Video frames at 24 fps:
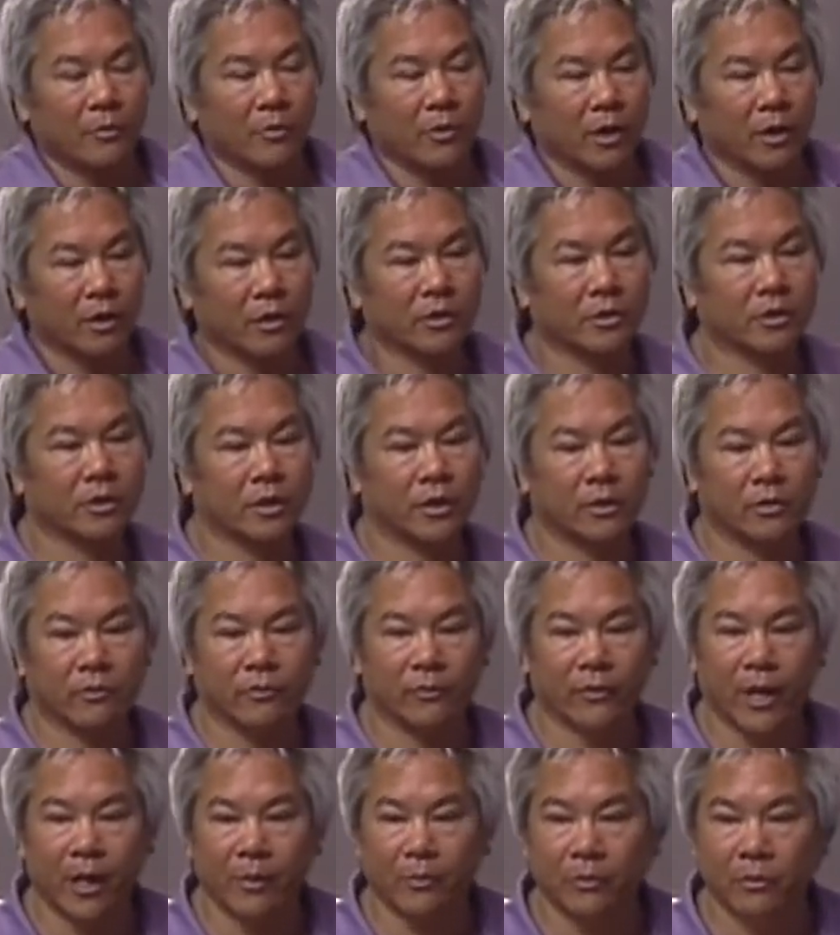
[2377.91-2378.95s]
around as CEO
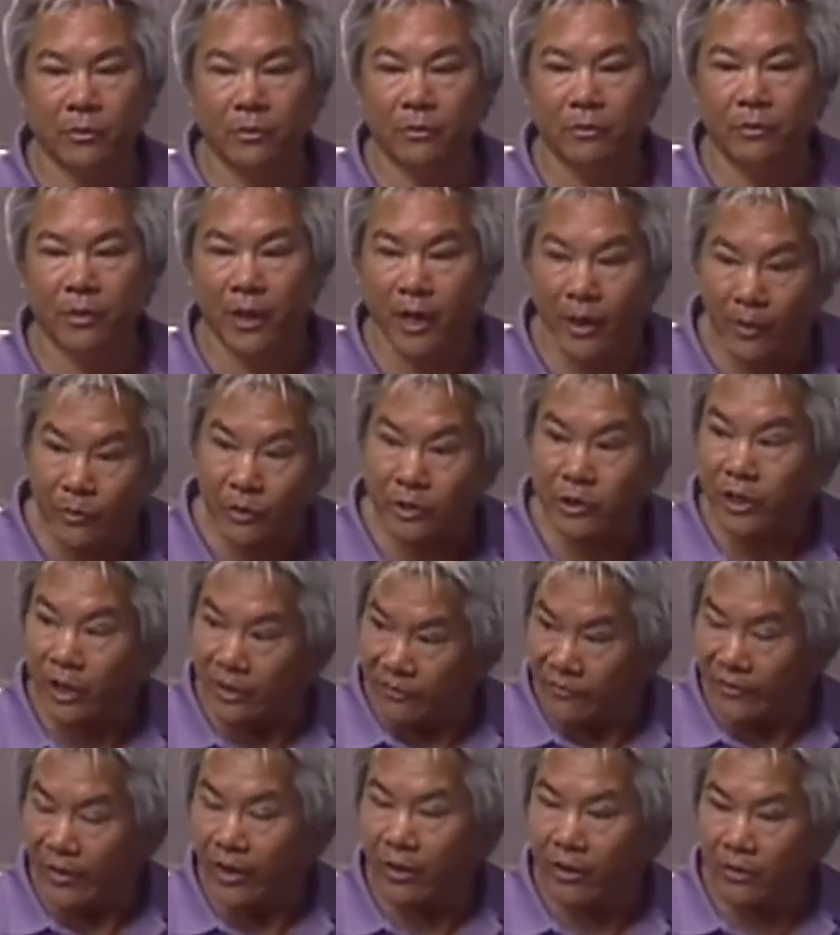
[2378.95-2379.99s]
of Apple. And I would say
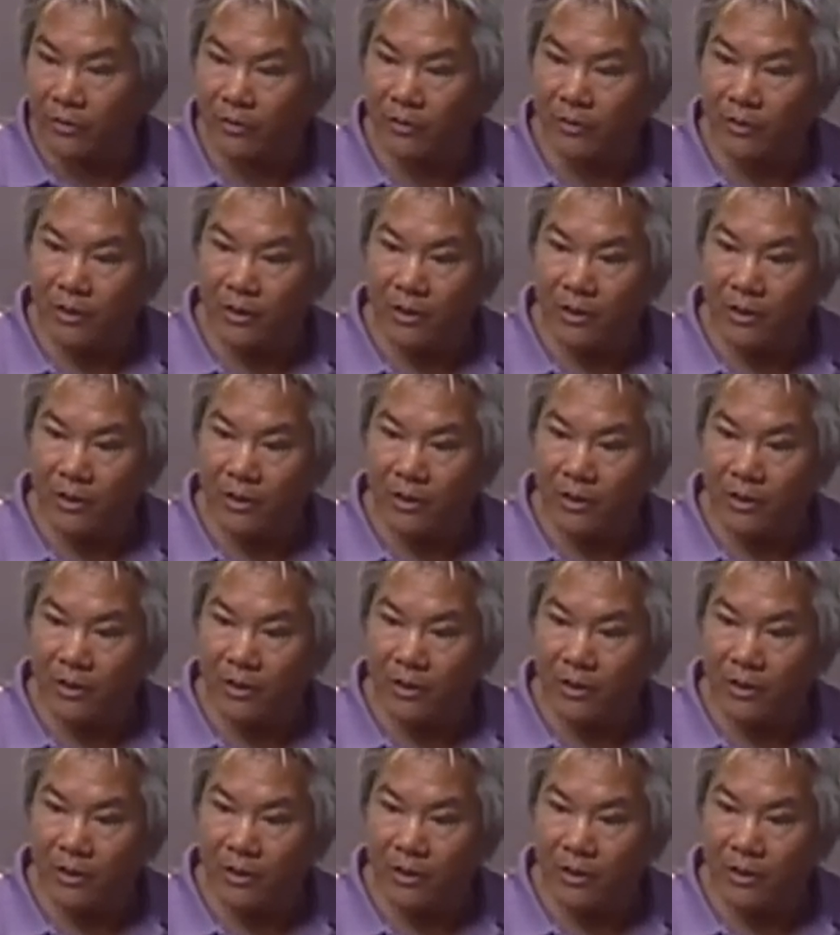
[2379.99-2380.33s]
fail.